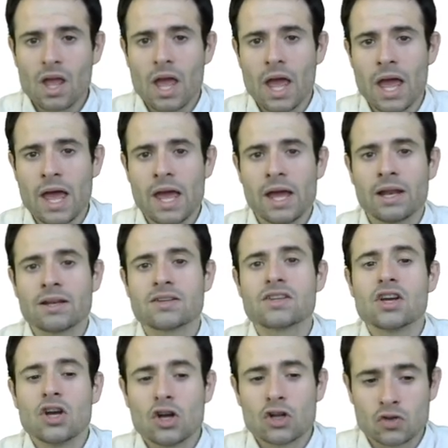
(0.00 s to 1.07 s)
And
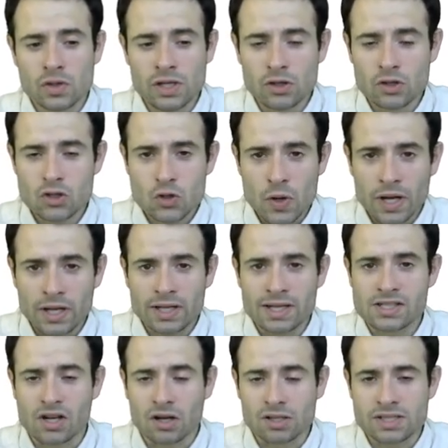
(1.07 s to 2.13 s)
to illustrate
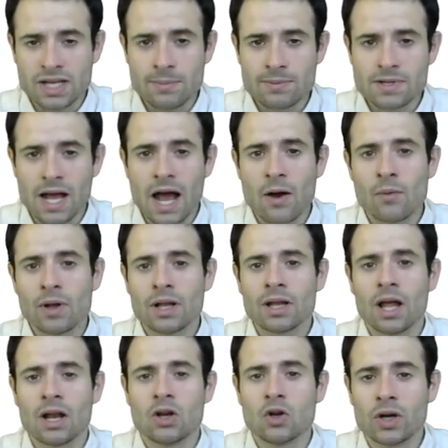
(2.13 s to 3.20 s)
this concept, I
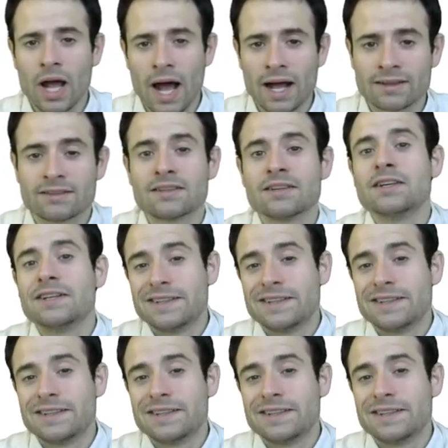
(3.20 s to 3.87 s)
will look at